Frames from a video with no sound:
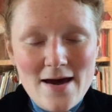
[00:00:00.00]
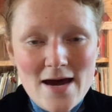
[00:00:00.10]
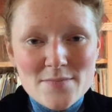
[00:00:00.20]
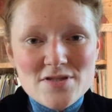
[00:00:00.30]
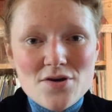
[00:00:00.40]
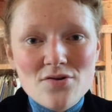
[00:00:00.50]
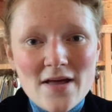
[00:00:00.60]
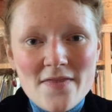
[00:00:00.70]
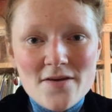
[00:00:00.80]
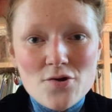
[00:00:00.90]
I'm so
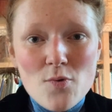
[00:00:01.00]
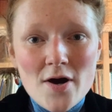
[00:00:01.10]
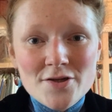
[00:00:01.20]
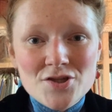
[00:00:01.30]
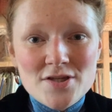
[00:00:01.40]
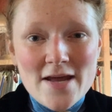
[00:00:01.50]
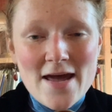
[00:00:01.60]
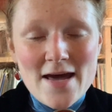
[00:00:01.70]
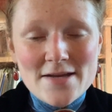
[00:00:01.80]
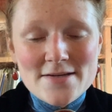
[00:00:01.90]
glad that you watched,
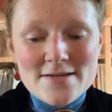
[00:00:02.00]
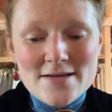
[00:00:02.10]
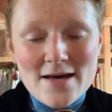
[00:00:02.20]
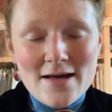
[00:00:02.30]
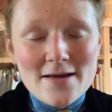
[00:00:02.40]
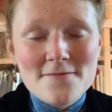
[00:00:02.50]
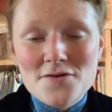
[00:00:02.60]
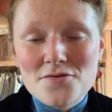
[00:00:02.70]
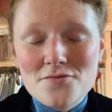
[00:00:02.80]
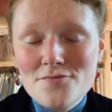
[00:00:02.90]
and uh, if
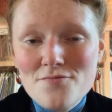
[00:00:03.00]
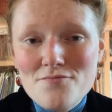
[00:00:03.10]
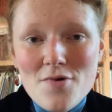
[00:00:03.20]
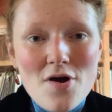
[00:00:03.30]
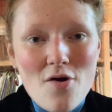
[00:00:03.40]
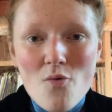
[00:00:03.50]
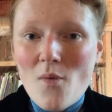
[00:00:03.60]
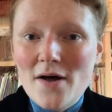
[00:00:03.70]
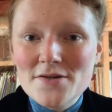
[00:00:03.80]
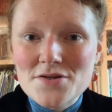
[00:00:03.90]
you
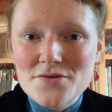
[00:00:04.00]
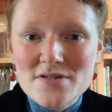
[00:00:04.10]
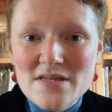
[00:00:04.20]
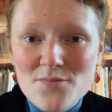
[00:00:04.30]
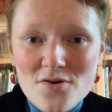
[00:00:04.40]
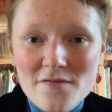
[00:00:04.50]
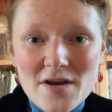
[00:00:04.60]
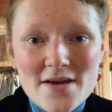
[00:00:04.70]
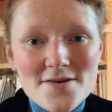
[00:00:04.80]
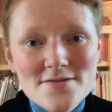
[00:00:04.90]
want to see more
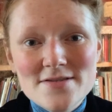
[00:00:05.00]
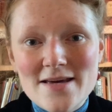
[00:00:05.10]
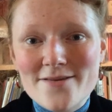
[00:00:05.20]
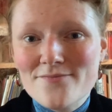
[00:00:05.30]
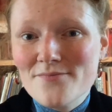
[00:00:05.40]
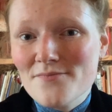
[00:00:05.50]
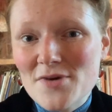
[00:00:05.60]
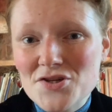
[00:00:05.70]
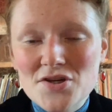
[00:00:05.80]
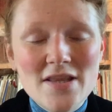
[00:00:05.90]
videos, then
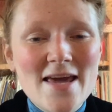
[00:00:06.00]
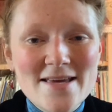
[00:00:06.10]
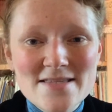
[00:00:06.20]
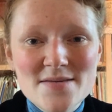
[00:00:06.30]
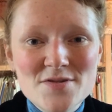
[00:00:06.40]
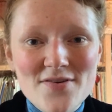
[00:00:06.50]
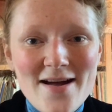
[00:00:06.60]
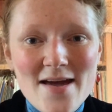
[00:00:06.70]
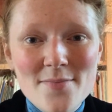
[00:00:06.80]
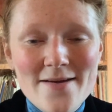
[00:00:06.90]
be sure to like and
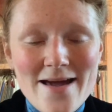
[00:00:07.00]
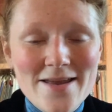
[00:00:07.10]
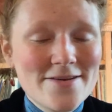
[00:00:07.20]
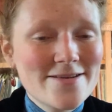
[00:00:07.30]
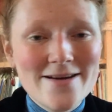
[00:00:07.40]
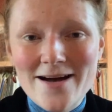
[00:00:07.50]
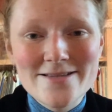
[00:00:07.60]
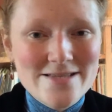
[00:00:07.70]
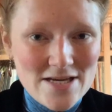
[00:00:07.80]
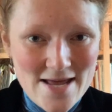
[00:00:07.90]
subscribe, and I'll
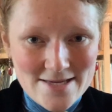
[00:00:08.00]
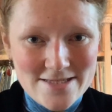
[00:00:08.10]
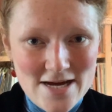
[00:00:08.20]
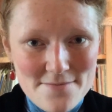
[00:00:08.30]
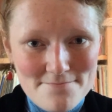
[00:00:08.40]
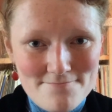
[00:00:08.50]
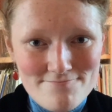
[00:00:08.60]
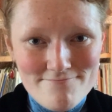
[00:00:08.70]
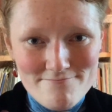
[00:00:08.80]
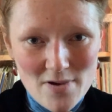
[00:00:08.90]
see you next time.
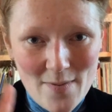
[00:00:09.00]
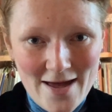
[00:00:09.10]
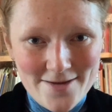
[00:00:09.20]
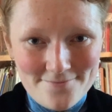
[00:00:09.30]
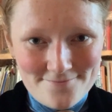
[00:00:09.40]
Bye-bye.